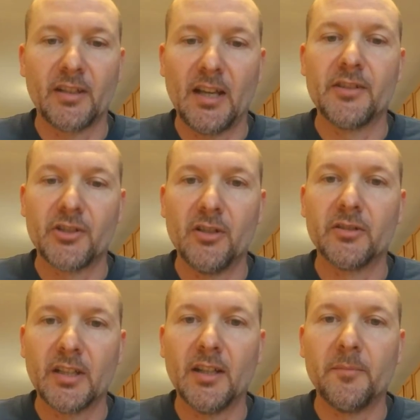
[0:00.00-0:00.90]
got
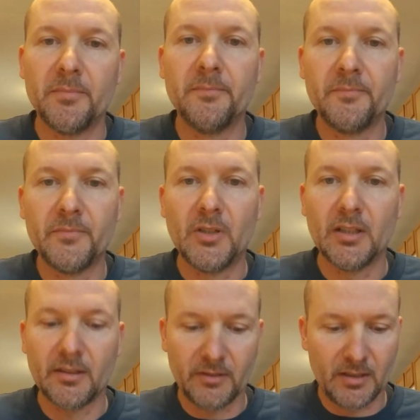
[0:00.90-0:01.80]
choked up
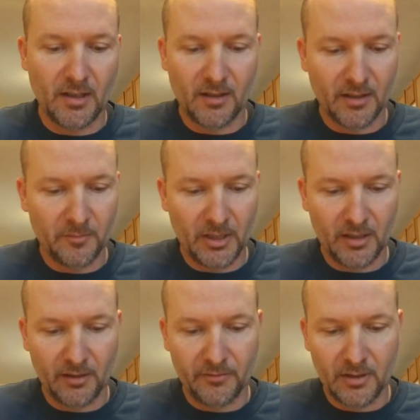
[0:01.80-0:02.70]
while he was talking to me
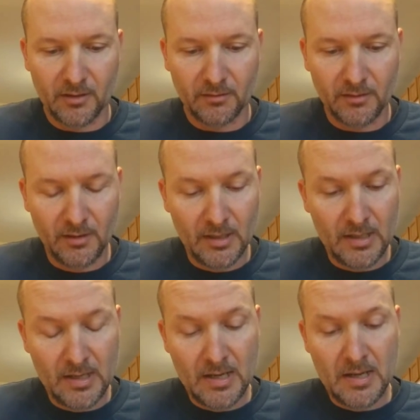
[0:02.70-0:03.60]
on the phone.
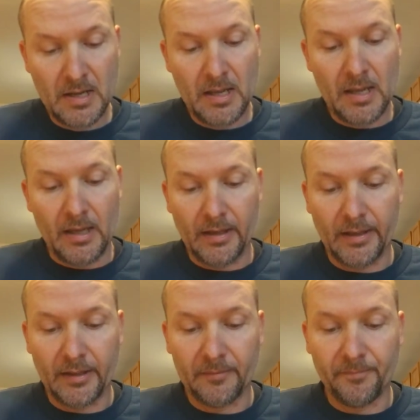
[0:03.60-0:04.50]

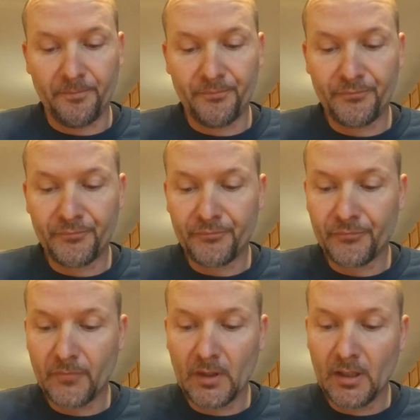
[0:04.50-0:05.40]
And,
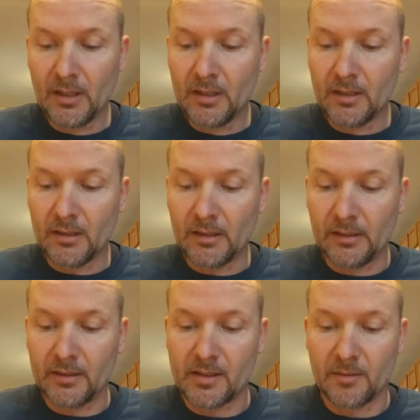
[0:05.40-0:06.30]
you
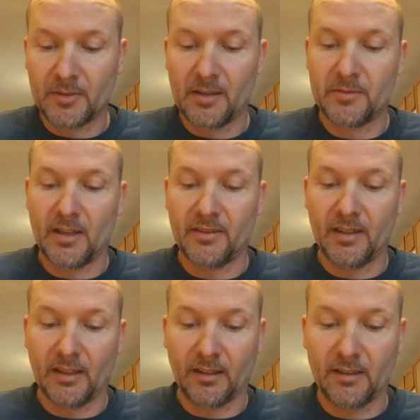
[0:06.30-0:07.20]
know, sometimes I
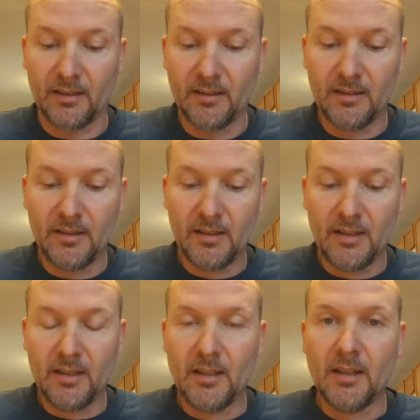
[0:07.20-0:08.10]
think
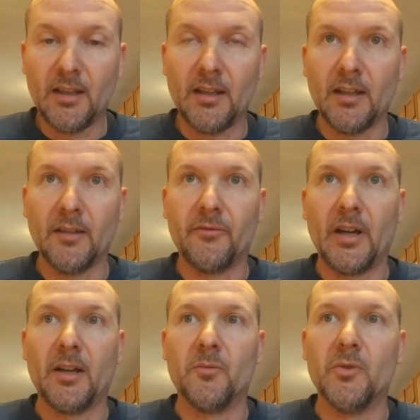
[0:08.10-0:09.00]
if
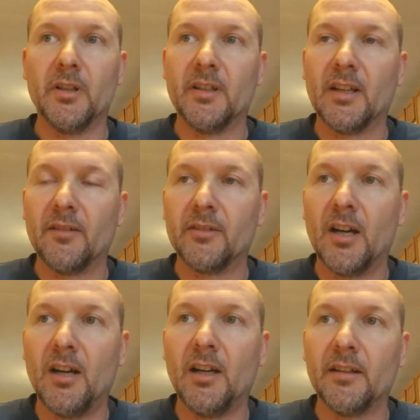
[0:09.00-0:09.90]
I wouldn't have
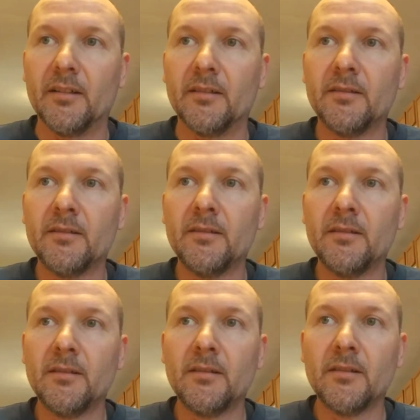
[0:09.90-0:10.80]
gone
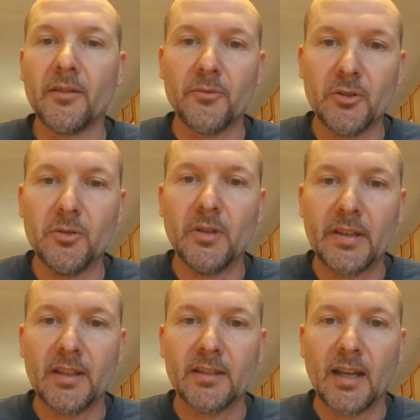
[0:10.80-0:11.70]
through
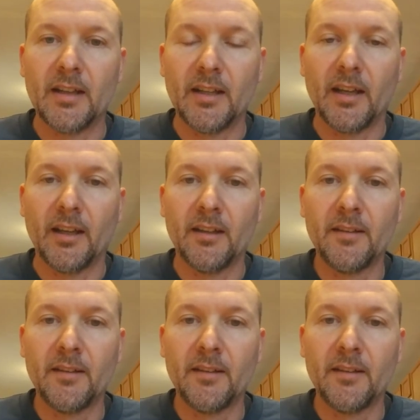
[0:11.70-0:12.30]
with it that day,